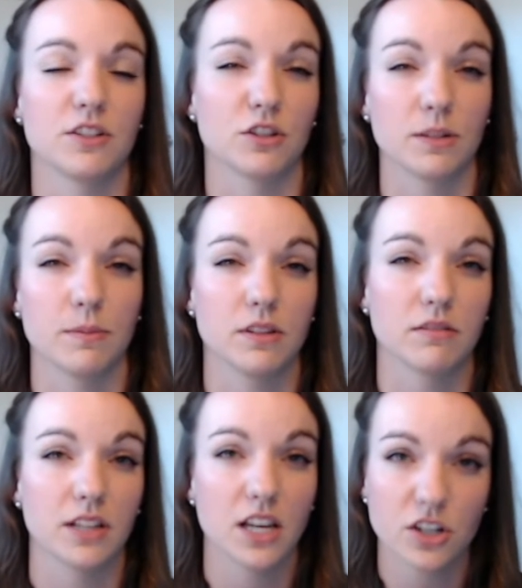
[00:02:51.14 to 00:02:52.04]
about the
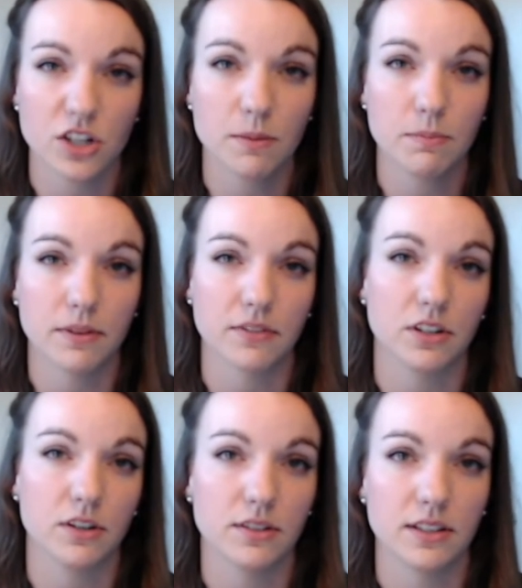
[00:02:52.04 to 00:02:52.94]
relationship if they're
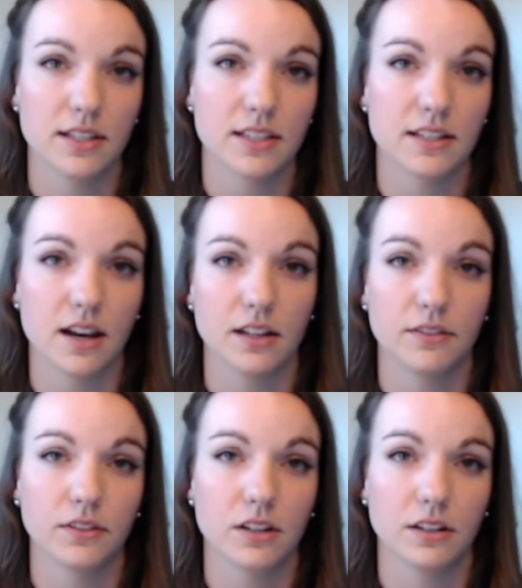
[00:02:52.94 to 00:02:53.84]
using this style of
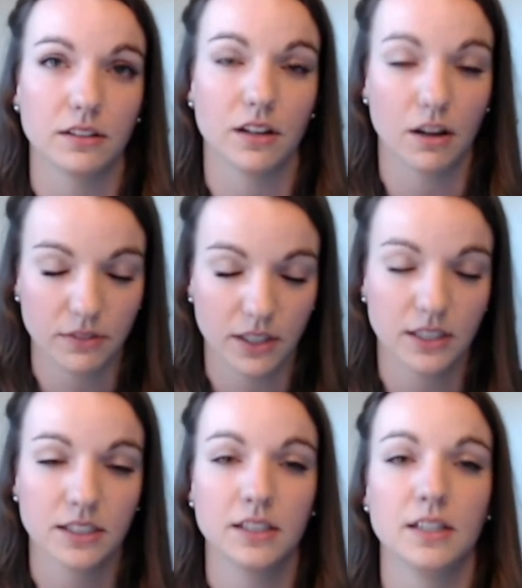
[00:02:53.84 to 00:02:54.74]

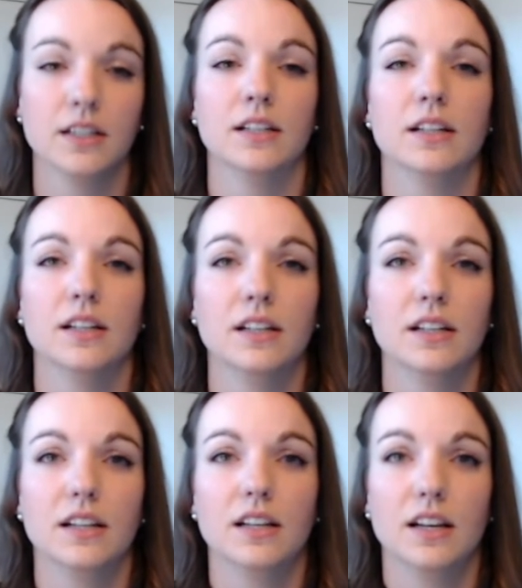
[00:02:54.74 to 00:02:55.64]
conflict.
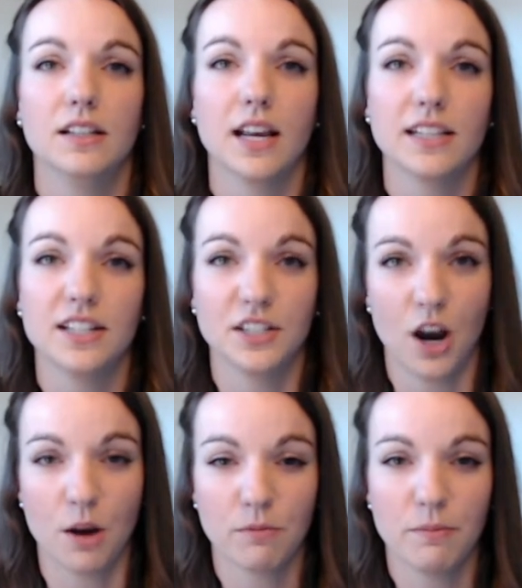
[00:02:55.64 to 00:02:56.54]
Next is
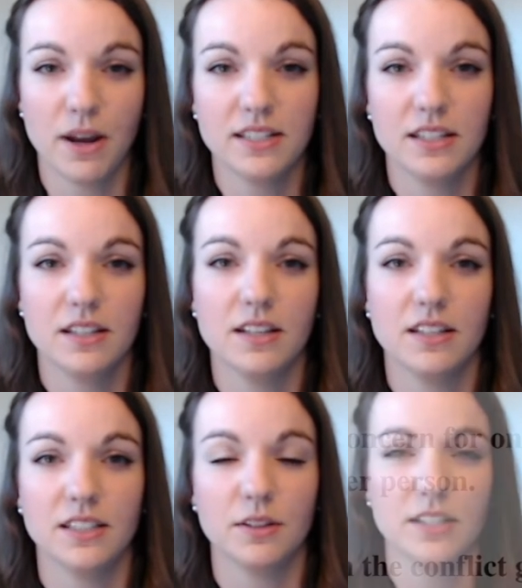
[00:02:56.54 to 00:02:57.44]
compromising. So this is